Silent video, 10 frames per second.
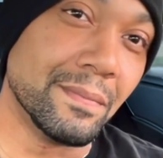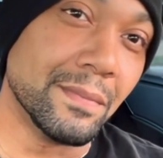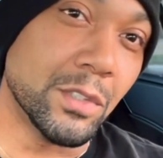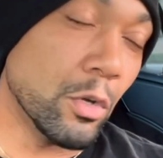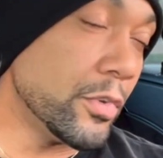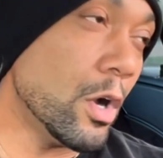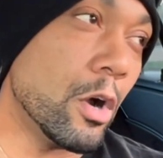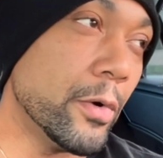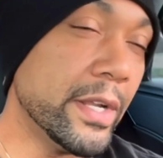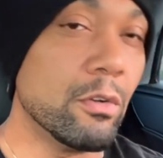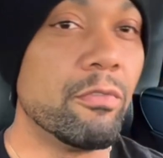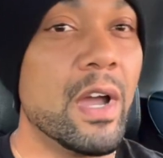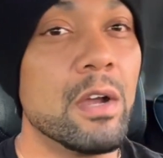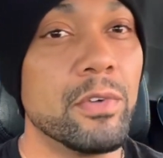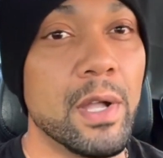So if you're already on
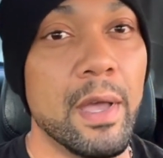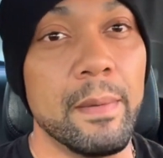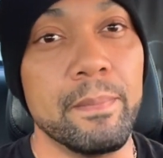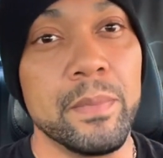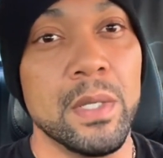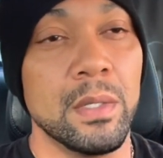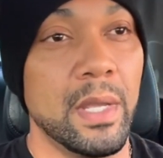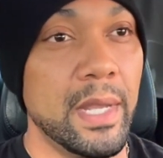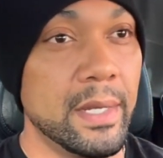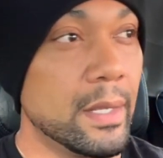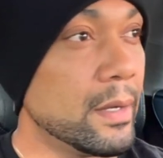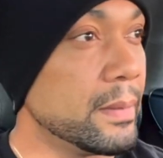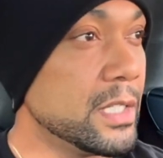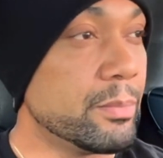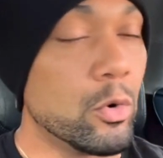fire for God, and uh,
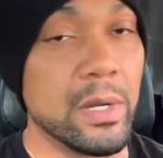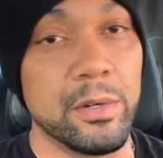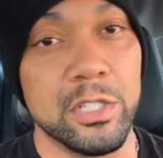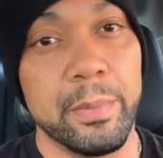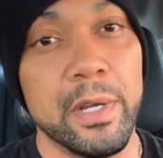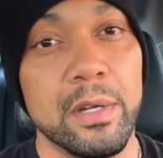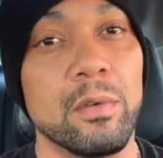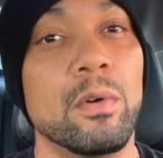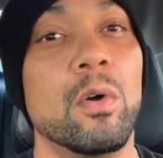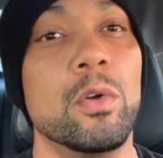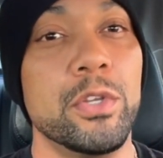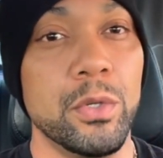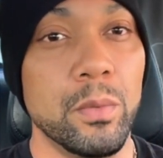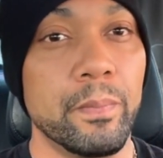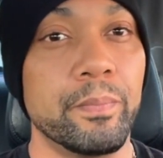He's pouring out His Spirit on
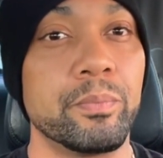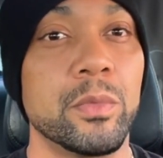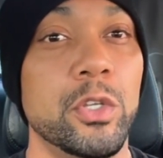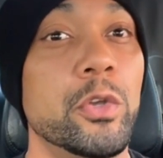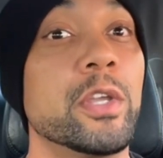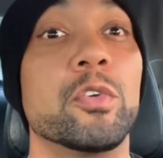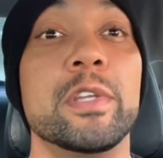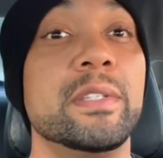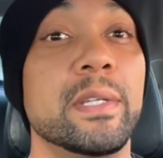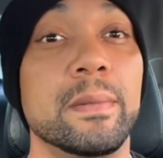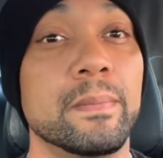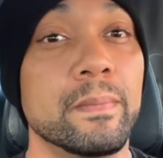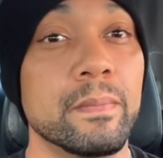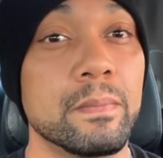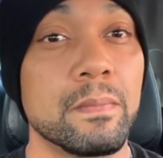you, you're increasing.
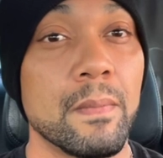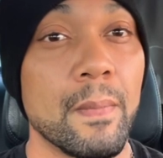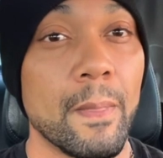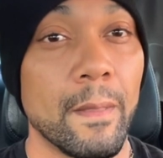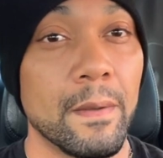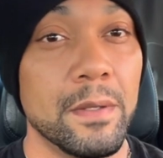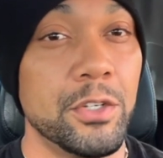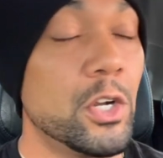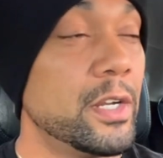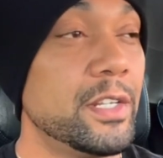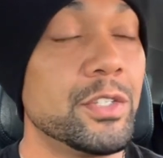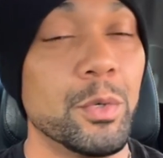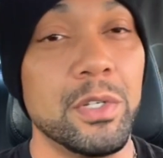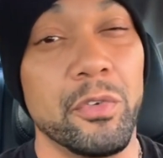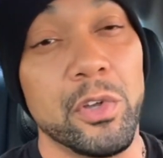You're turning into a
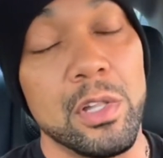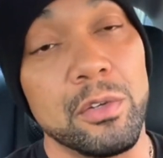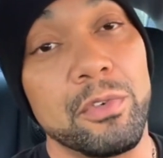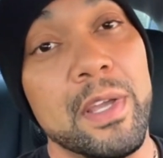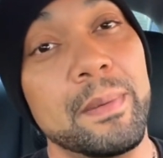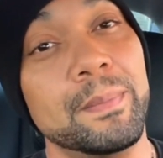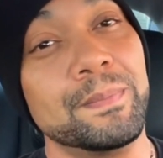different color flame